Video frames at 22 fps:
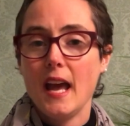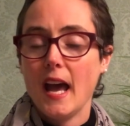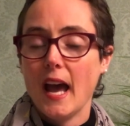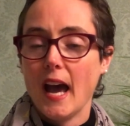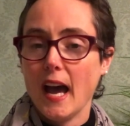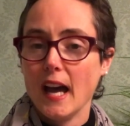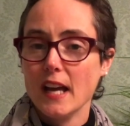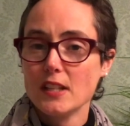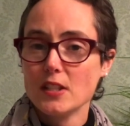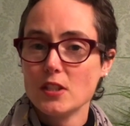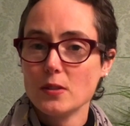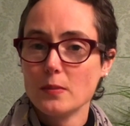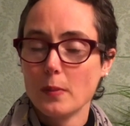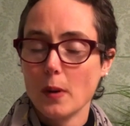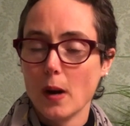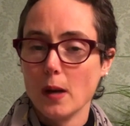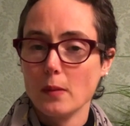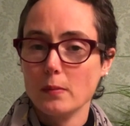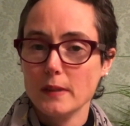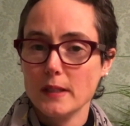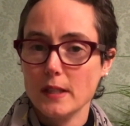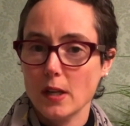As you
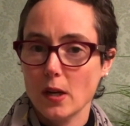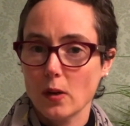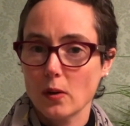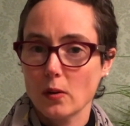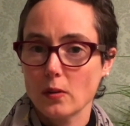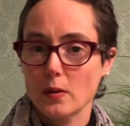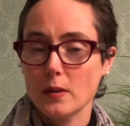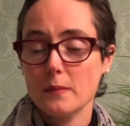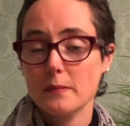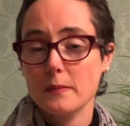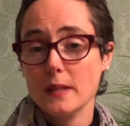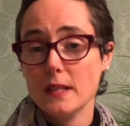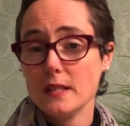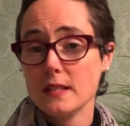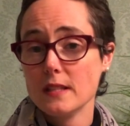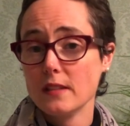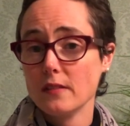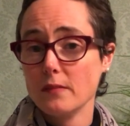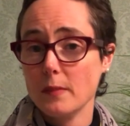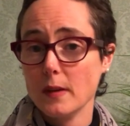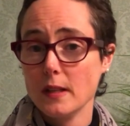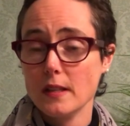probably know, bees
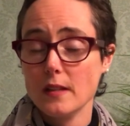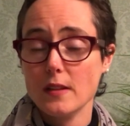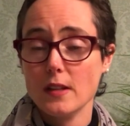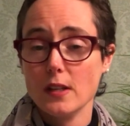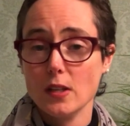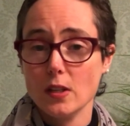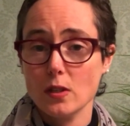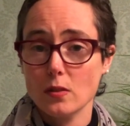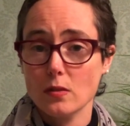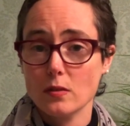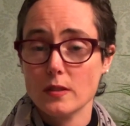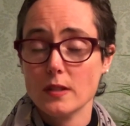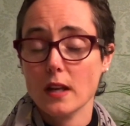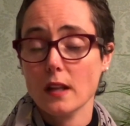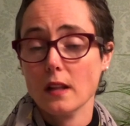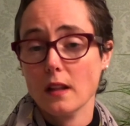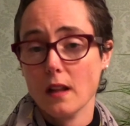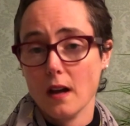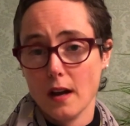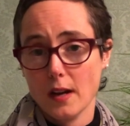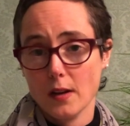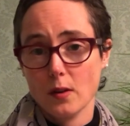have been in the news a
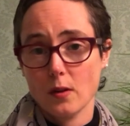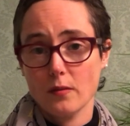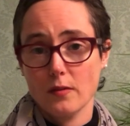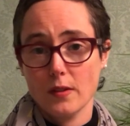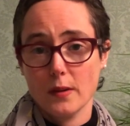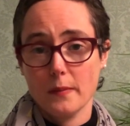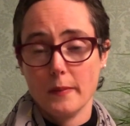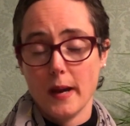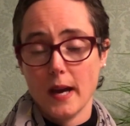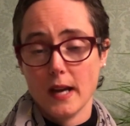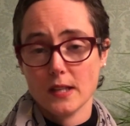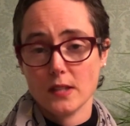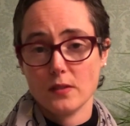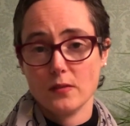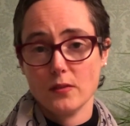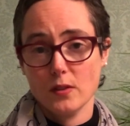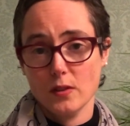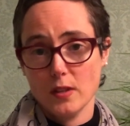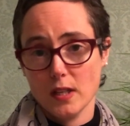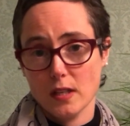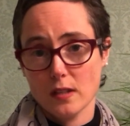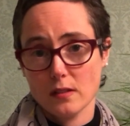lot over the past few
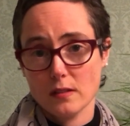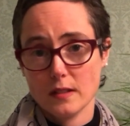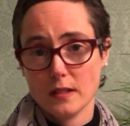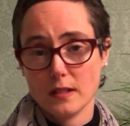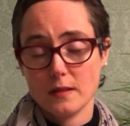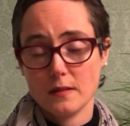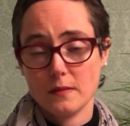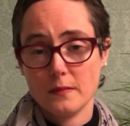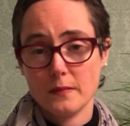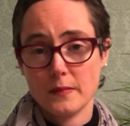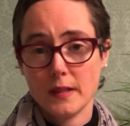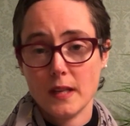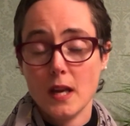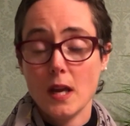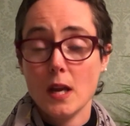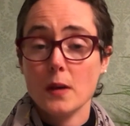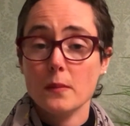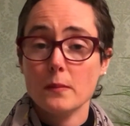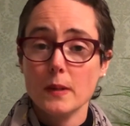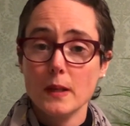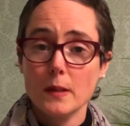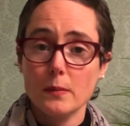years.
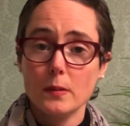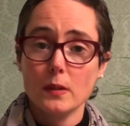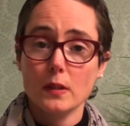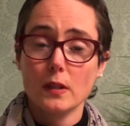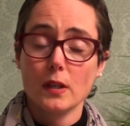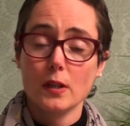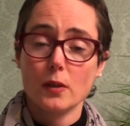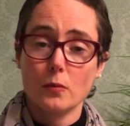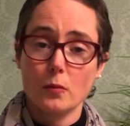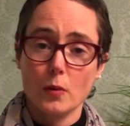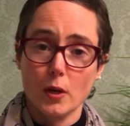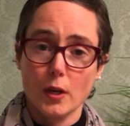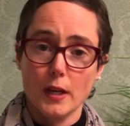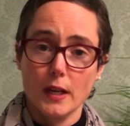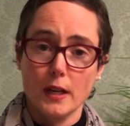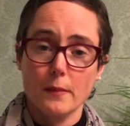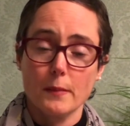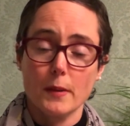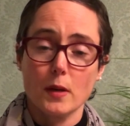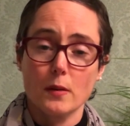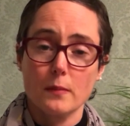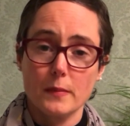People are worried
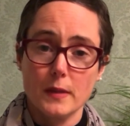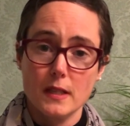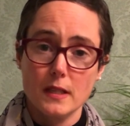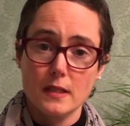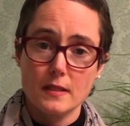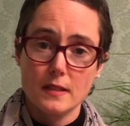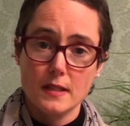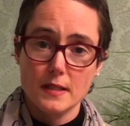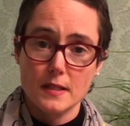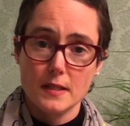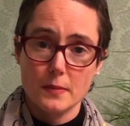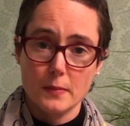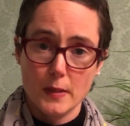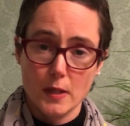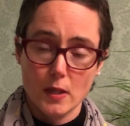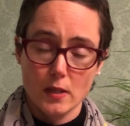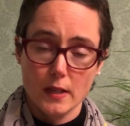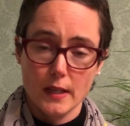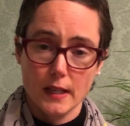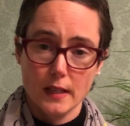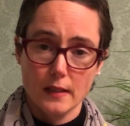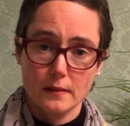about bees
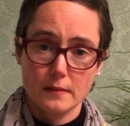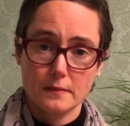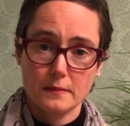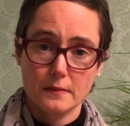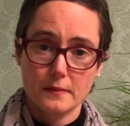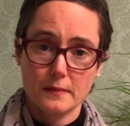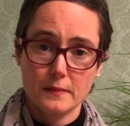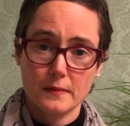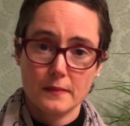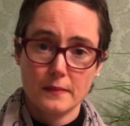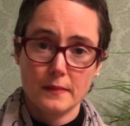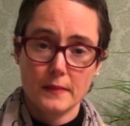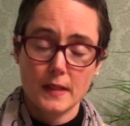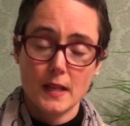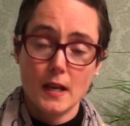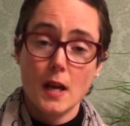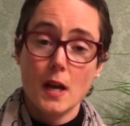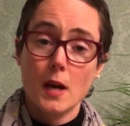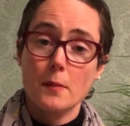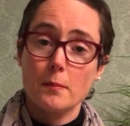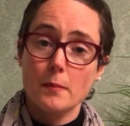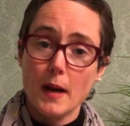disappearing.
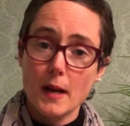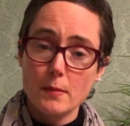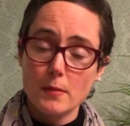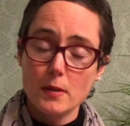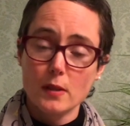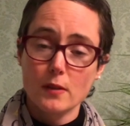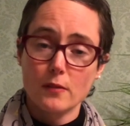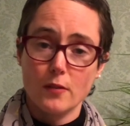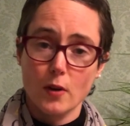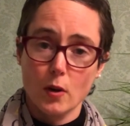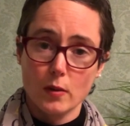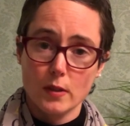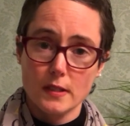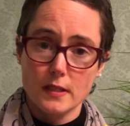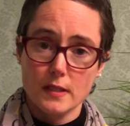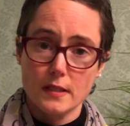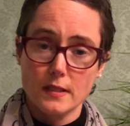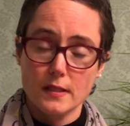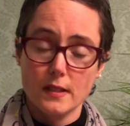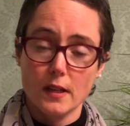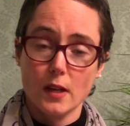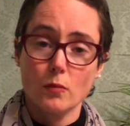My book
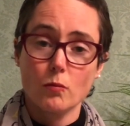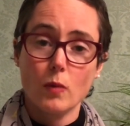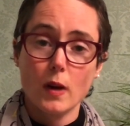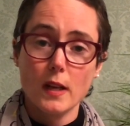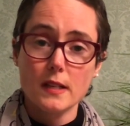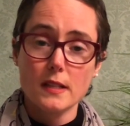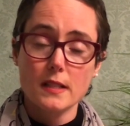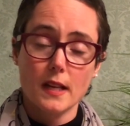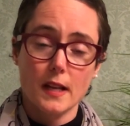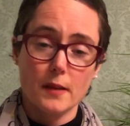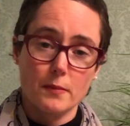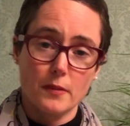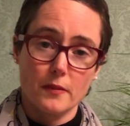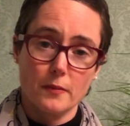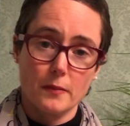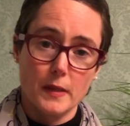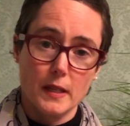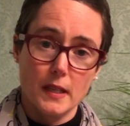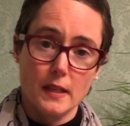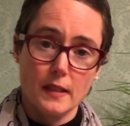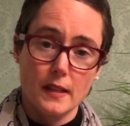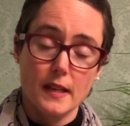focuses on one type of
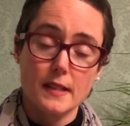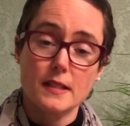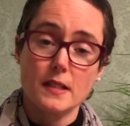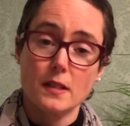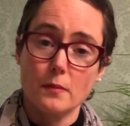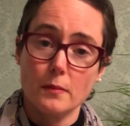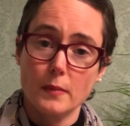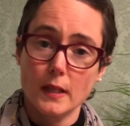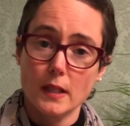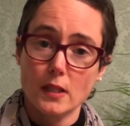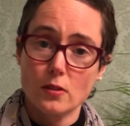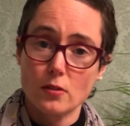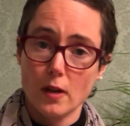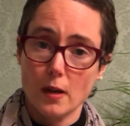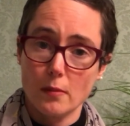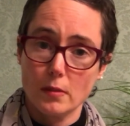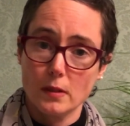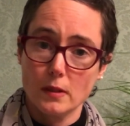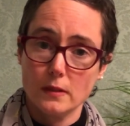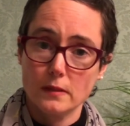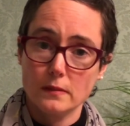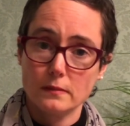bee that's in big
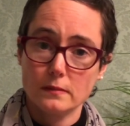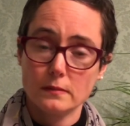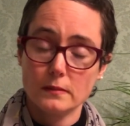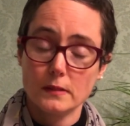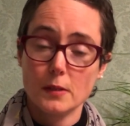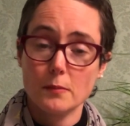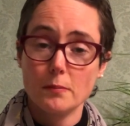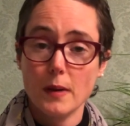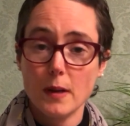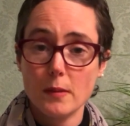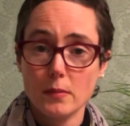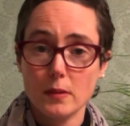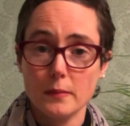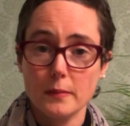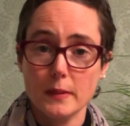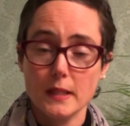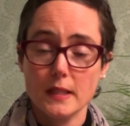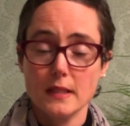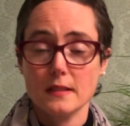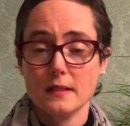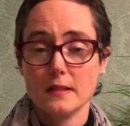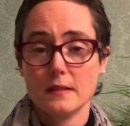trouble
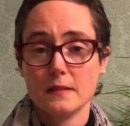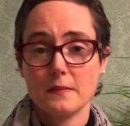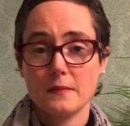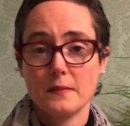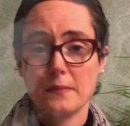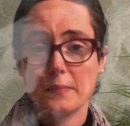bumblebees.